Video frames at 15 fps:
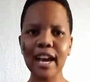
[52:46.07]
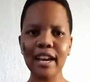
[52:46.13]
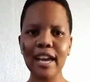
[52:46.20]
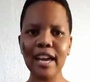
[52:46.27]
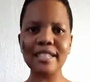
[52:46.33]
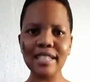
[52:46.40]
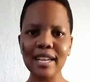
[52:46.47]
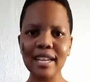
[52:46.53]

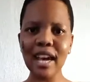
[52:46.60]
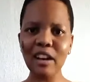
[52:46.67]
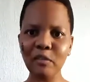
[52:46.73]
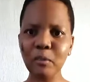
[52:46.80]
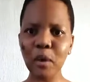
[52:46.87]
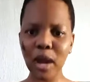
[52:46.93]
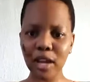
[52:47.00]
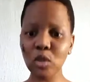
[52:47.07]
Ideally,
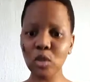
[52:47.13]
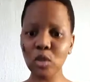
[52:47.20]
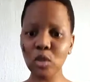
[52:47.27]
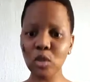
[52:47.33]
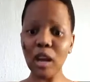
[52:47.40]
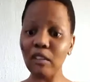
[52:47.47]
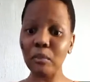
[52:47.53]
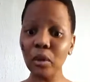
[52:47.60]

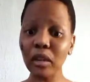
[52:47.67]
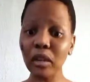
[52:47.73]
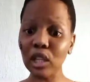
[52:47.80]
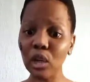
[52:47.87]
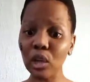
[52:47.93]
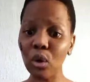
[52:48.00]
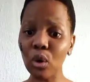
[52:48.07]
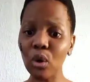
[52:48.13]
I've broken
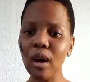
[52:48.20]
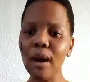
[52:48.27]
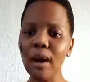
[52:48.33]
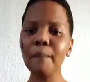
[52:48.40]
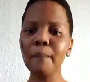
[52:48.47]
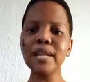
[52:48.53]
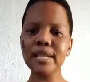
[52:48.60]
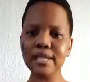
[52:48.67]
the law.
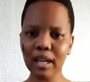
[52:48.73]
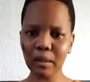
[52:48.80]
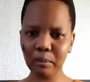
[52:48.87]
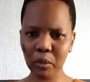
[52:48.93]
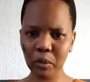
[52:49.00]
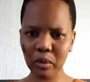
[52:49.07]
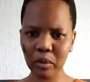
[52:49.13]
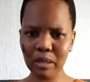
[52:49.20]
Please help
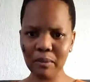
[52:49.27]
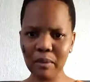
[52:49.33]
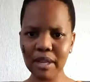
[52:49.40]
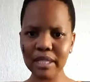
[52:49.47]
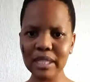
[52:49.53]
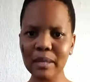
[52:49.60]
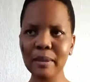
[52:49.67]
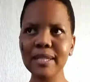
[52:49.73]
me with a
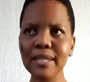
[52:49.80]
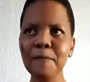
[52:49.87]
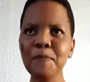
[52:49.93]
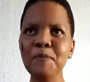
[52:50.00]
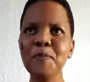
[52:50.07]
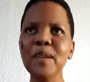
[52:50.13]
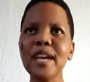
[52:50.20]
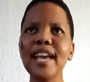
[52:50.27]
mask. But
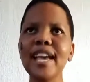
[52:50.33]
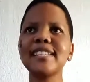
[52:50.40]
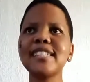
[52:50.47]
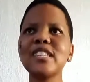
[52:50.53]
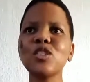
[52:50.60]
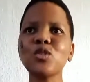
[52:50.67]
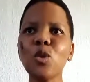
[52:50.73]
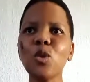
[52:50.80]
it's
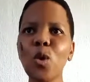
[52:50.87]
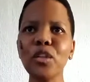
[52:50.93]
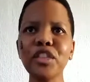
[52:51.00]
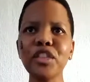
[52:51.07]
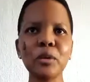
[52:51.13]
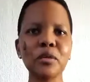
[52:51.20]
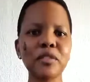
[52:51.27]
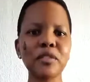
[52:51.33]
this whole thing
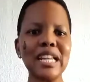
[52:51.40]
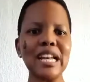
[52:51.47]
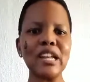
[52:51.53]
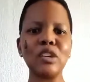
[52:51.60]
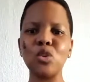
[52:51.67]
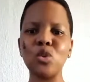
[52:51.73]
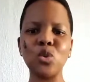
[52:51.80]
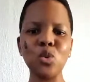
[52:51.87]
with the, like,
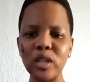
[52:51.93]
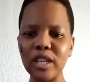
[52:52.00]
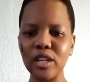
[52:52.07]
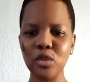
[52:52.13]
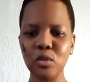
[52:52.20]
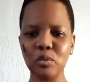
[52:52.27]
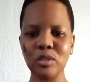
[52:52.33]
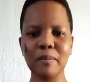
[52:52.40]
you need
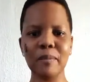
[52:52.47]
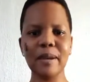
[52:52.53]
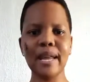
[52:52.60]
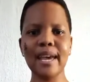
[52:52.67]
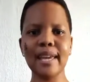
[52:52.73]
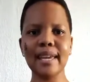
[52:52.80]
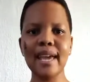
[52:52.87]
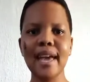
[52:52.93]
to
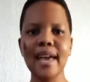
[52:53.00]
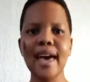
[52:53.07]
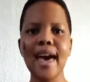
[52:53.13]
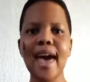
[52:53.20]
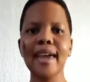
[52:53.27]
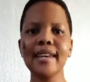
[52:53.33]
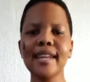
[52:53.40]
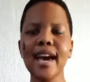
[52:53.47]
supply.
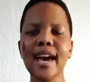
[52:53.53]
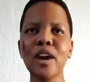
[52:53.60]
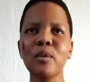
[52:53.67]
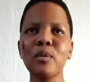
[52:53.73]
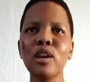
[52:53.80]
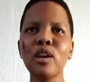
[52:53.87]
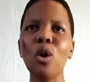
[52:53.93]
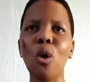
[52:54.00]
And I
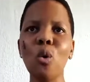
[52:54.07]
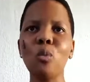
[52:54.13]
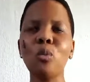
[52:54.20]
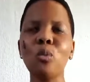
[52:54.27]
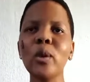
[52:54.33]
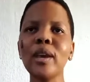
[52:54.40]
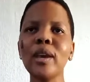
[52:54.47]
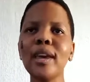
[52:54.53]
really hope
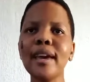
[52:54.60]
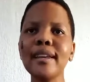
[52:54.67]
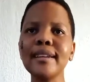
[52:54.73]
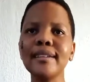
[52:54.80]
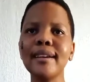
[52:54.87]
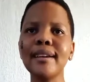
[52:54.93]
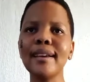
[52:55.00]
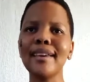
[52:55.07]
we can
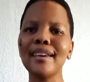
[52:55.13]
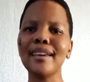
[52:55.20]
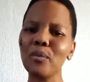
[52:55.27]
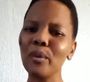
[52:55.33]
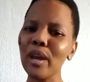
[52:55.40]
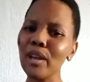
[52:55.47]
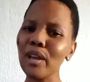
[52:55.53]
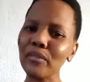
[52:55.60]
get
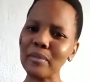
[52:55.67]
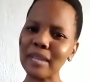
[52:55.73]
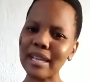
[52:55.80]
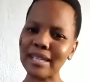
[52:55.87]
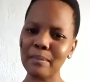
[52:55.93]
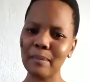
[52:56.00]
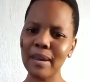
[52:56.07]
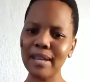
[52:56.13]
away from that
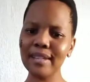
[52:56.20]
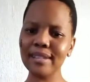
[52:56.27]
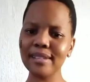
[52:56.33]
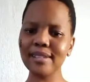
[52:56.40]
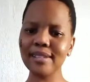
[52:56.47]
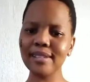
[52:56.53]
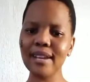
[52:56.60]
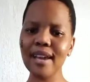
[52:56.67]

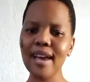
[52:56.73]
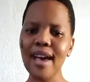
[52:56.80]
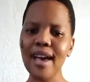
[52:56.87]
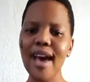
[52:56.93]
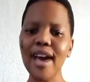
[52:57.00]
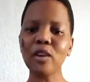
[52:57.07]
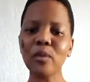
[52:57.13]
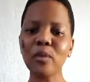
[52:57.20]
dependency.
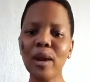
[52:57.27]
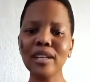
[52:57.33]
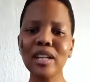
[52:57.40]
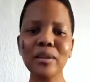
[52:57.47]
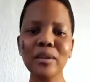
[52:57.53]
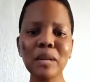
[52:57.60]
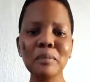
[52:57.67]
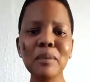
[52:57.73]
And right now,
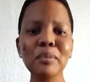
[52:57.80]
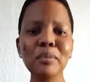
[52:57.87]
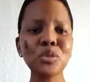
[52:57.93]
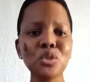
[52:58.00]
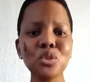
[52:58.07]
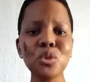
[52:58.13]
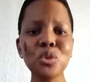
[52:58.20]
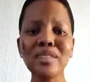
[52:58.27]
that people
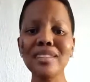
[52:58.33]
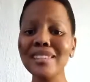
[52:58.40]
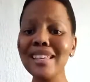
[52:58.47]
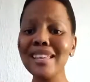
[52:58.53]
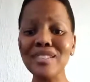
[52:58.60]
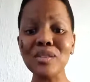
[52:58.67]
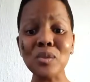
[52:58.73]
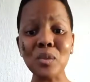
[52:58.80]
should know this thing
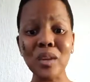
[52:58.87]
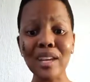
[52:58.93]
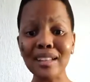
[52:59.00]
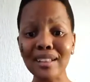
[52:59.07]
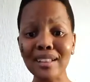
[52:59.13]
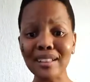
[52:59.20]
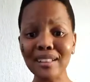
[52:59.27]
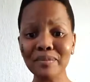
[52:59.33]
is real.